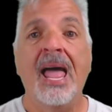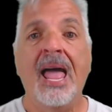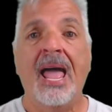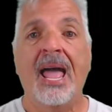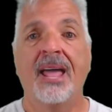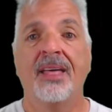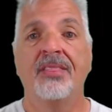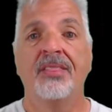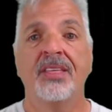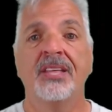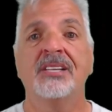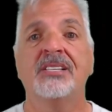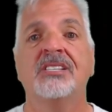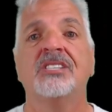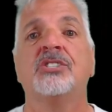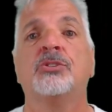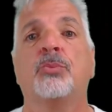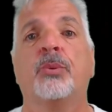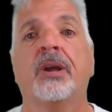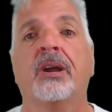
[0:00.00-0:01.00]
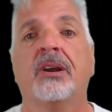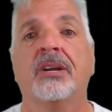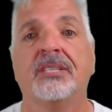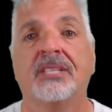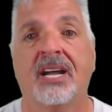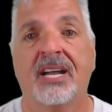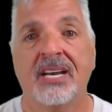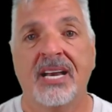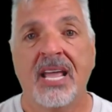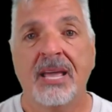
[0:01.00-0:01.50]
and this is where a
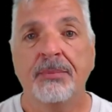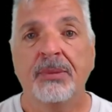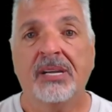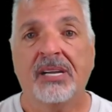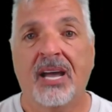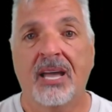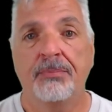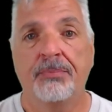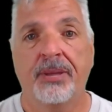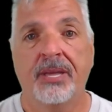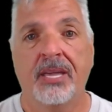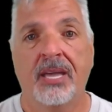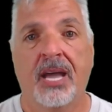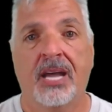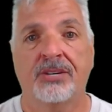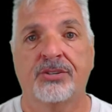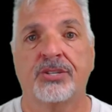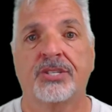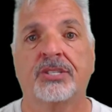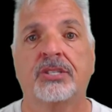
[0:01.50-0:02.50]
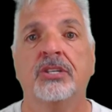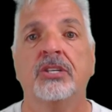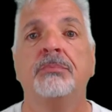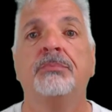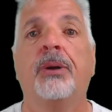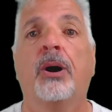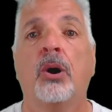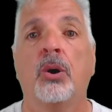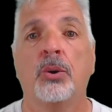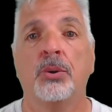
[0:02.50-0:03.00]
dynamic IP address could
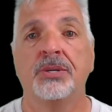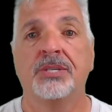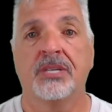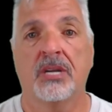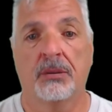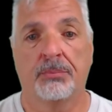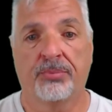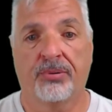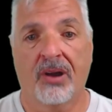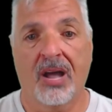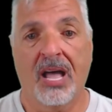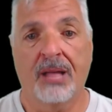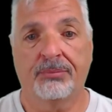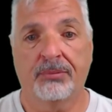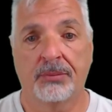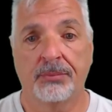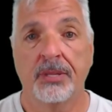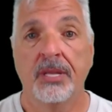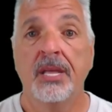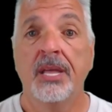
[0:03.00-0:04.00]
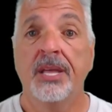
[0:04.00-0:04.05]
pose a problem.